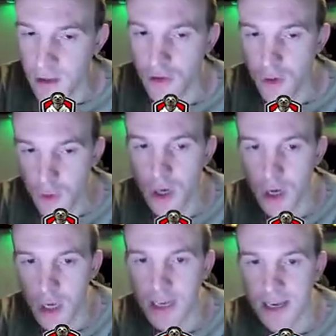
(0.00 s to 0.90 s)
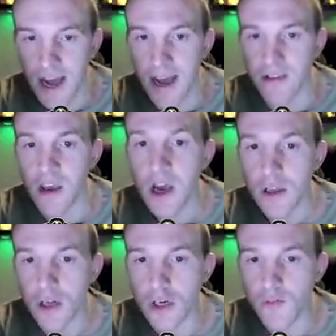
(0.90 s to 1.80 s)
spell too early, guys.
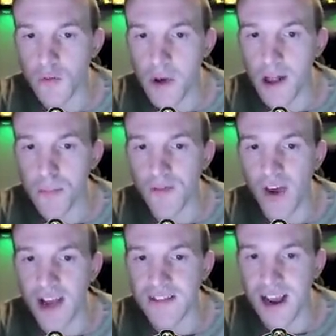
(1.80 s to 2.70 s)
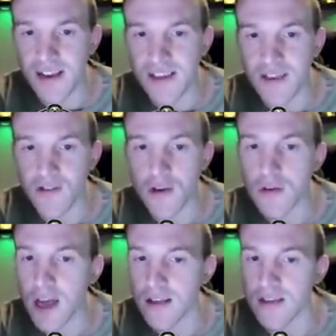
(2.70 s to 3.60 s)
The jump spell provides access
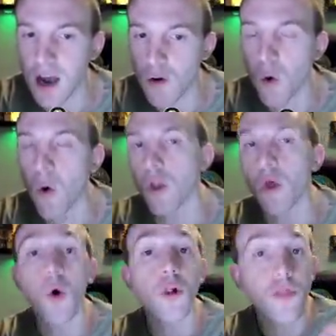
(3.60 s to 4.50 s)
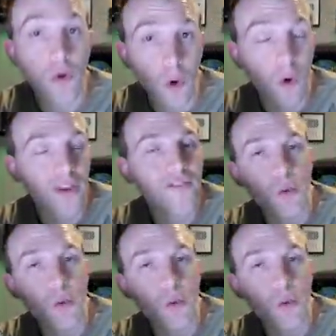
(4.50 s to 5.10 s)
to that town hall, although